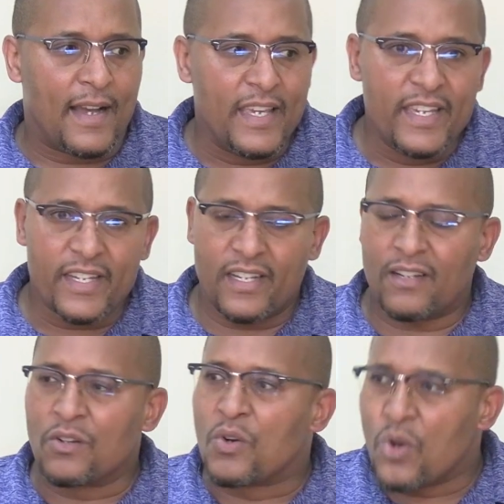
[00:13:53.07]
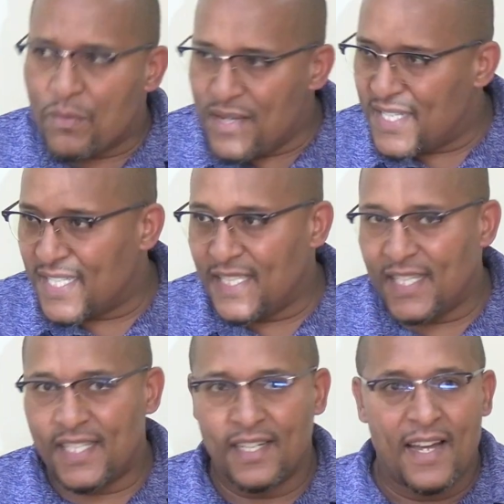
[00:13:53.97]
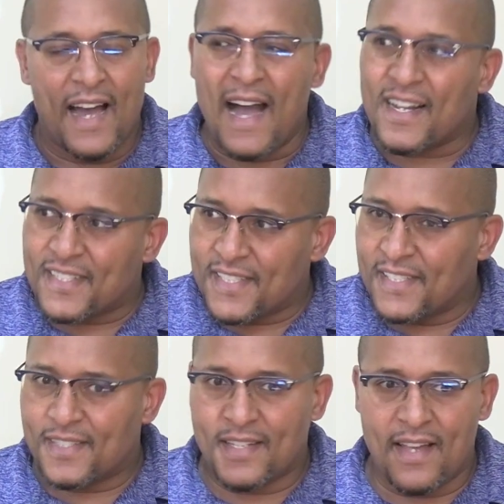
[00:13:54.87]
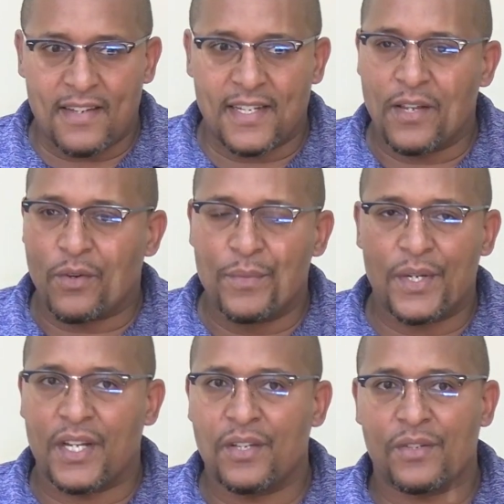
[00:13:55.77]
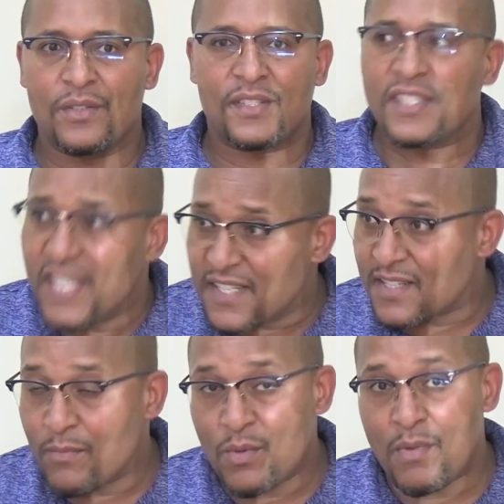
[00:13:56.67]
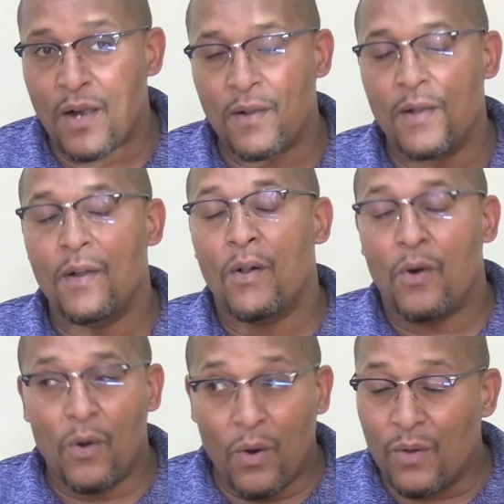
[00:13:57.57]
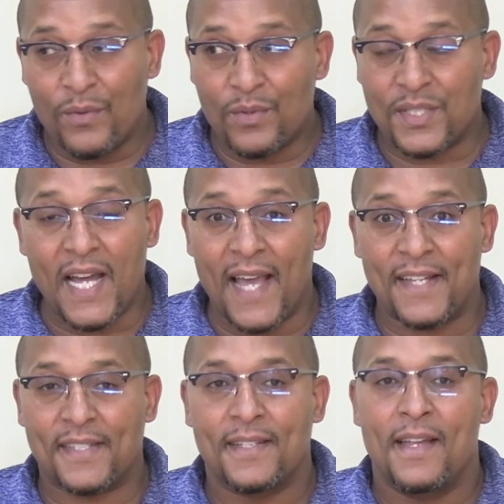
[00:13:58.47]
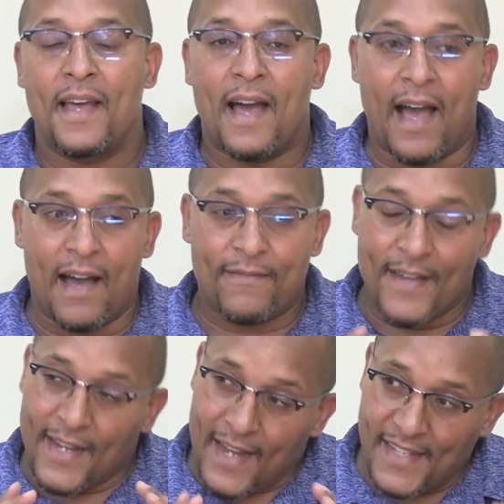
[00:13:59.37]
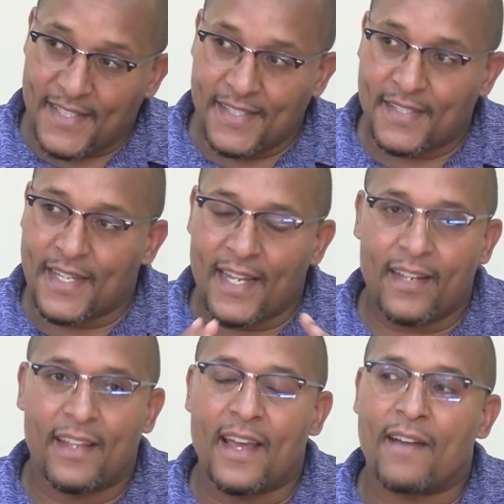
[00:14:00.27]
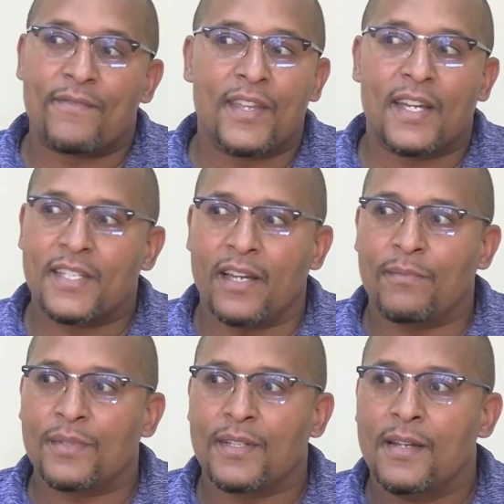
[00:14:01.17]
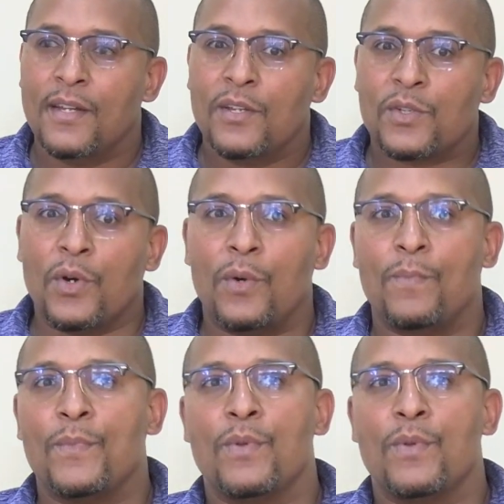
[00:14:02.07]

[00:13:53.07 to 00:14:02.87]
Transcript: Inc., Globe Internet, Access Telecommunications, Nyasa Mobile, all of those guys have a license and they have their terms. So